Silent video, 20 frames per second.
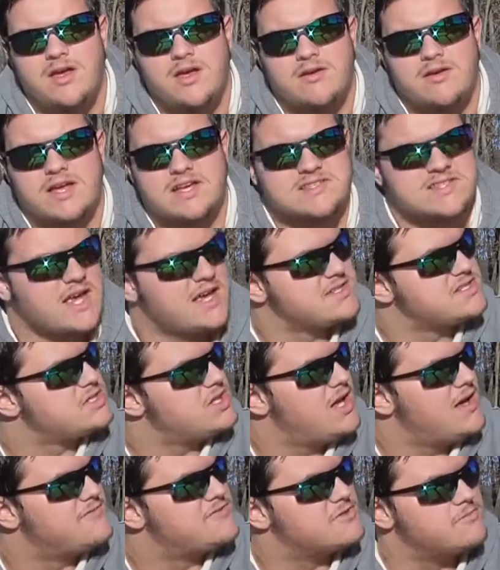Because I
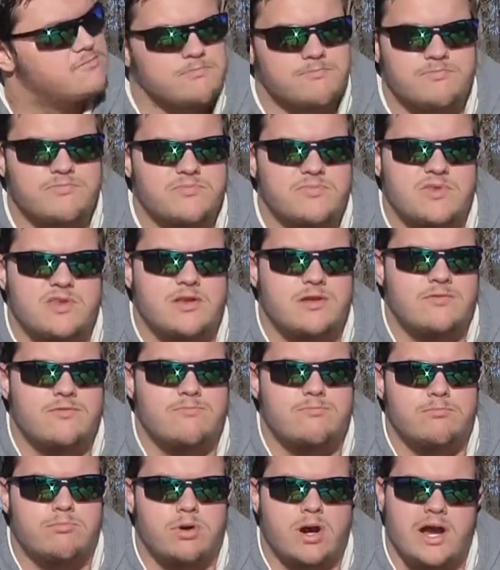still have some
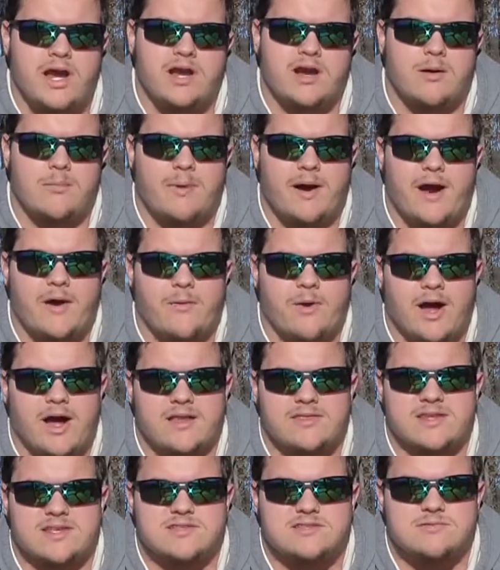braid on my
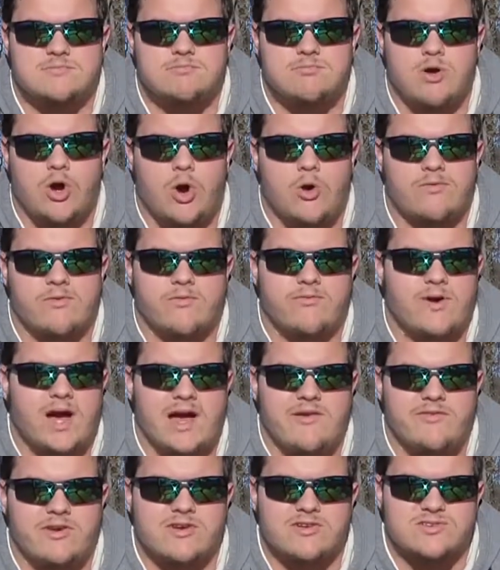rod that's over
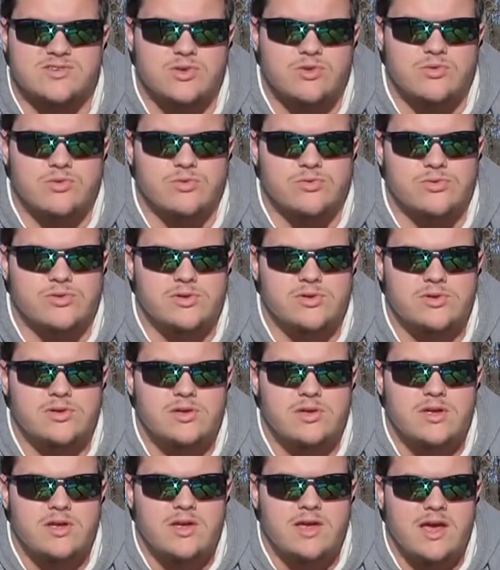5 years old,
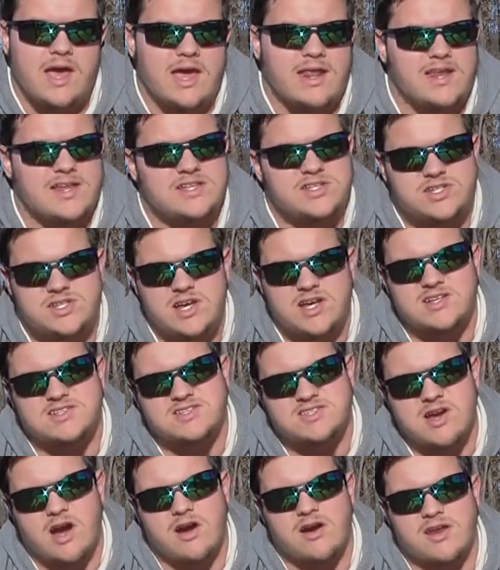and it's just
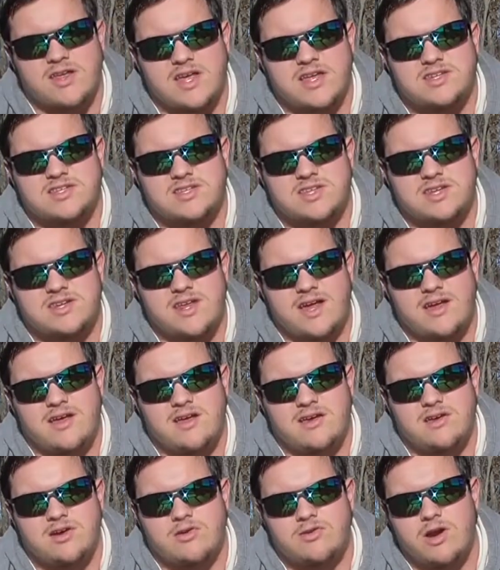starting to get to the
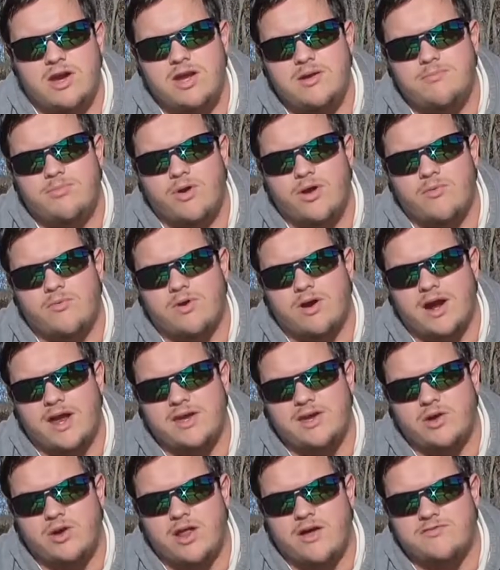degraded point where I
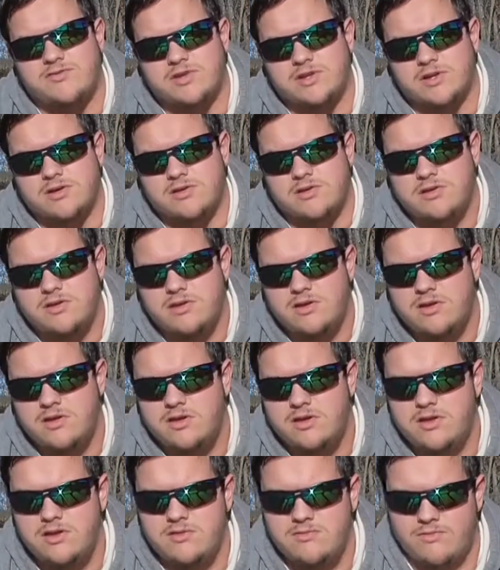want
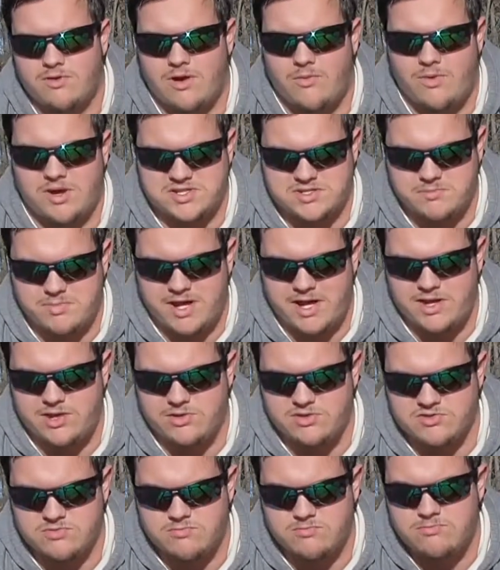to buy a
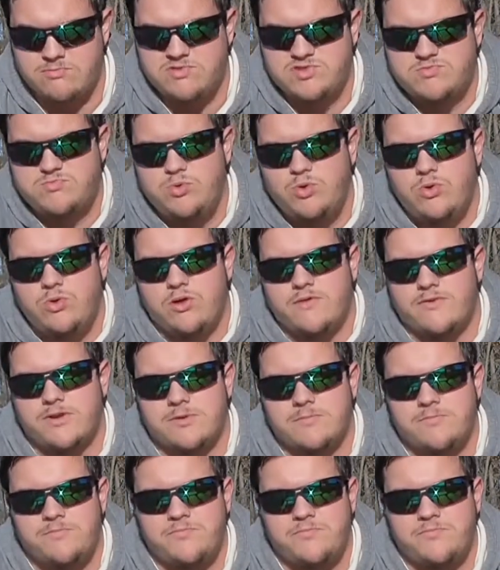new spool of it.